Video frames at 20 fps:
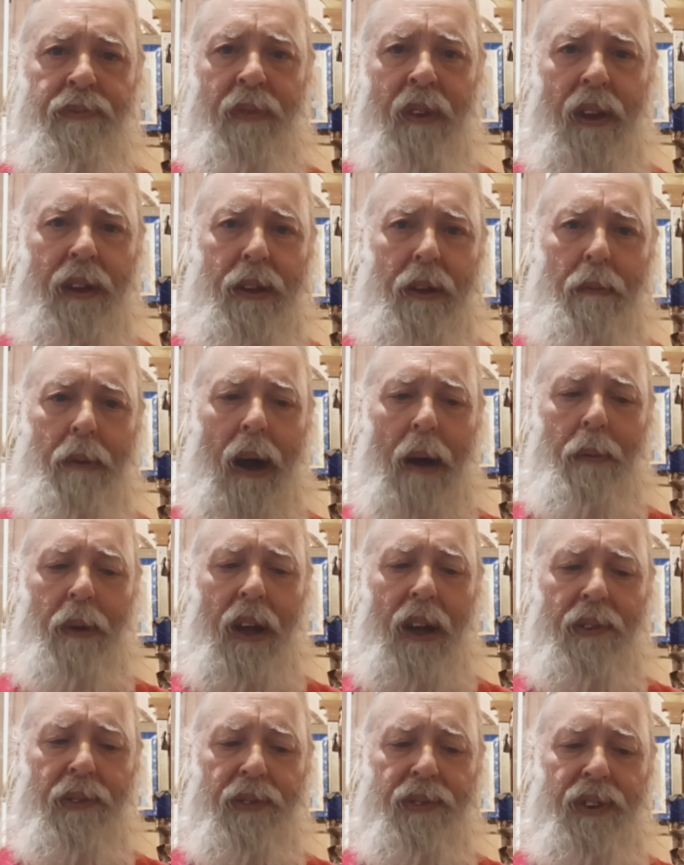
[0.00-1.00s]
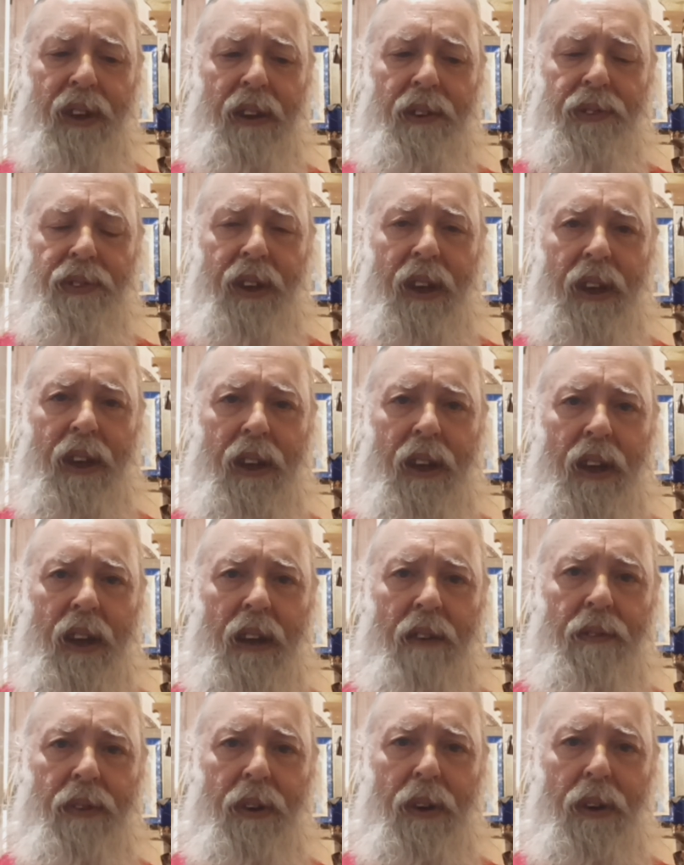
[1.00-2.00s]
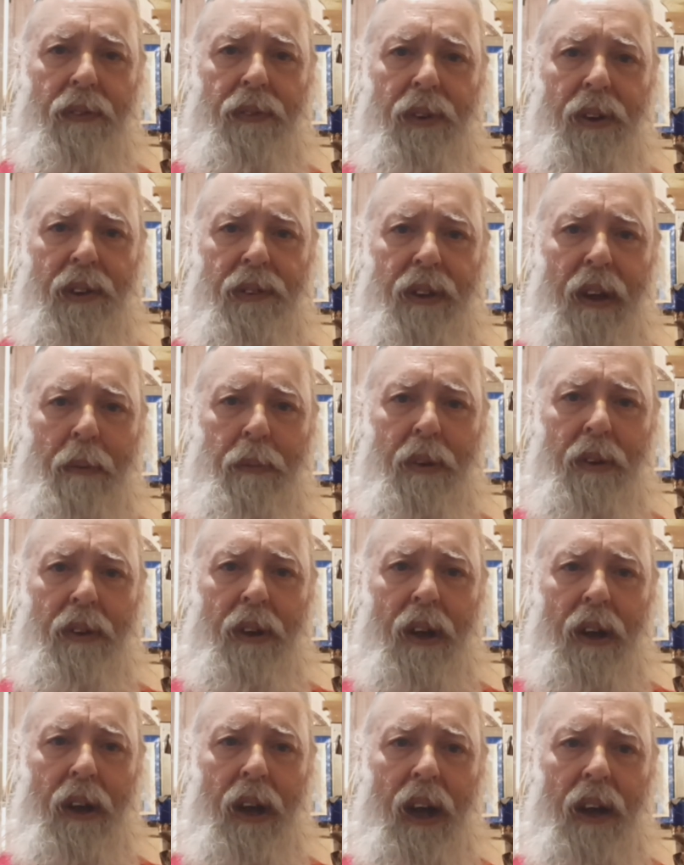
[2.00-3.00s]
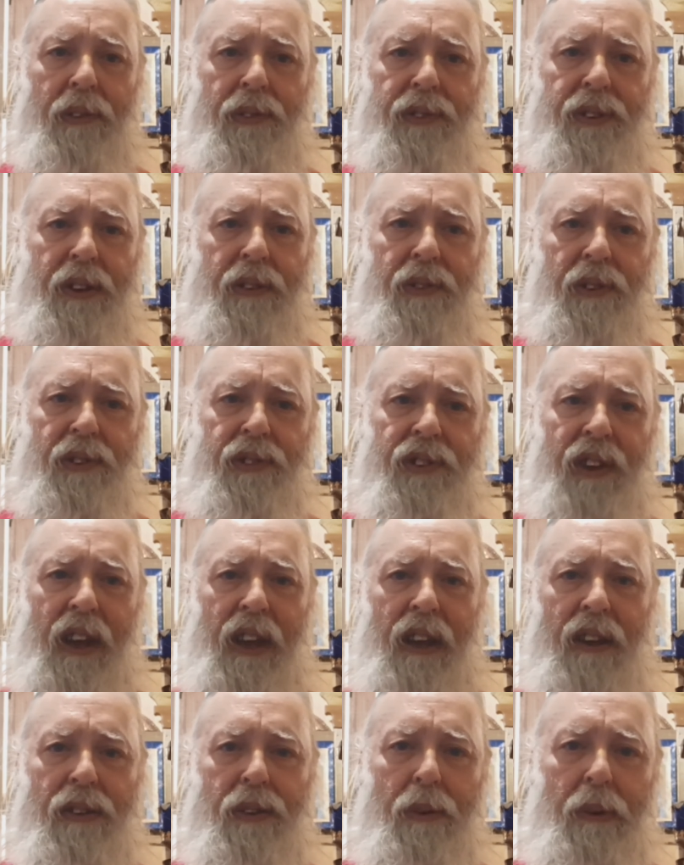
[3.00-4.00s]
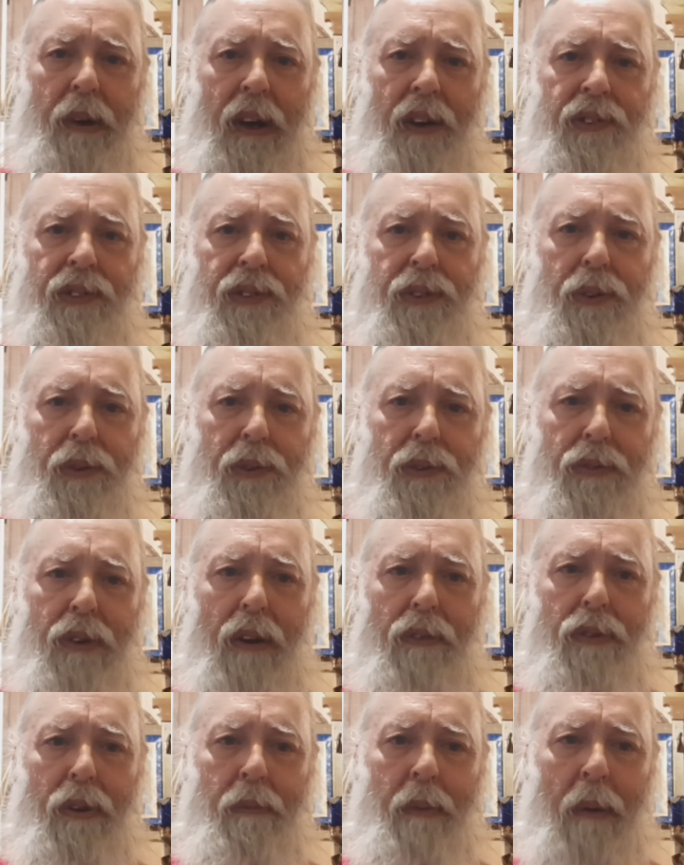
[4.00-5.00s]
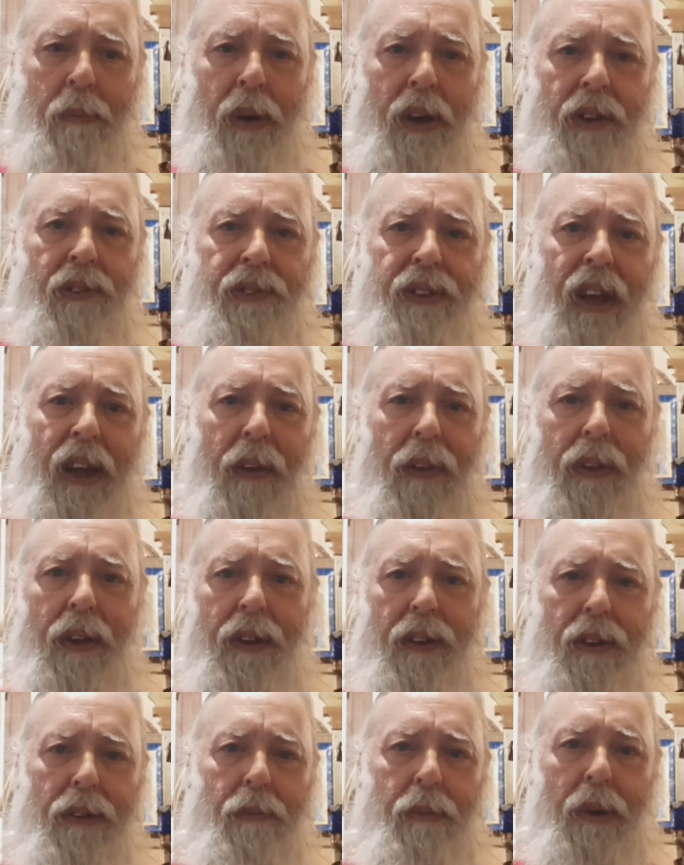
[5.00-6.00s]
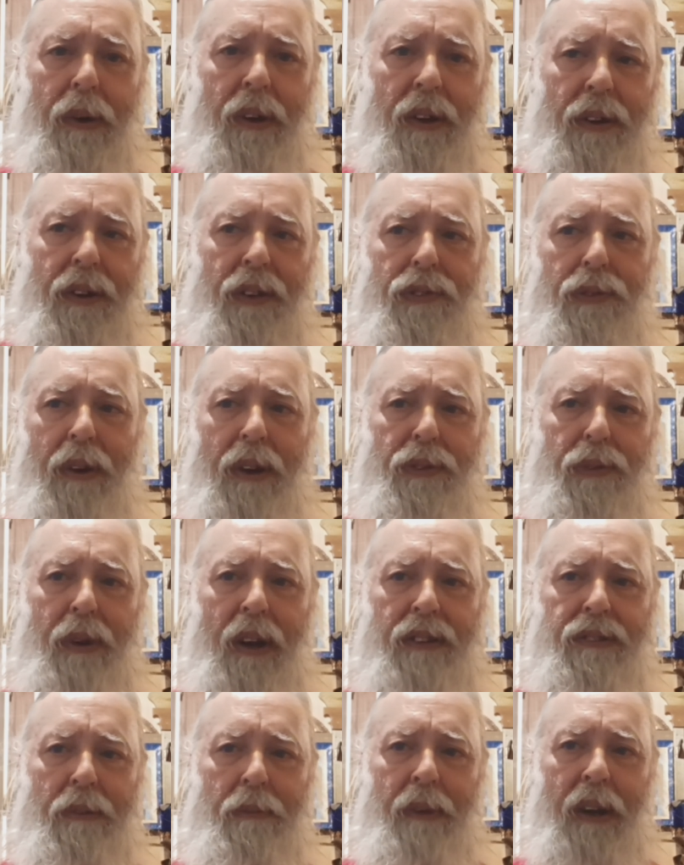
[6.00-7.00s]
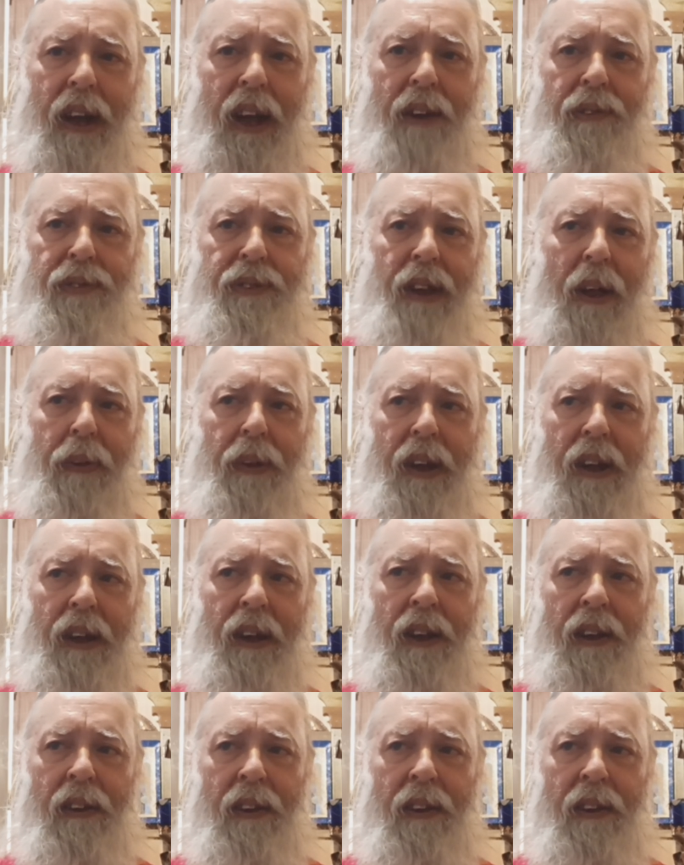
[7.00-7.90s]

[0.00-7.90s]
The Bible says, for, for example, uh, has Jesus saying to us to re remember his death, his burial, and his resurrection, but it has nothing,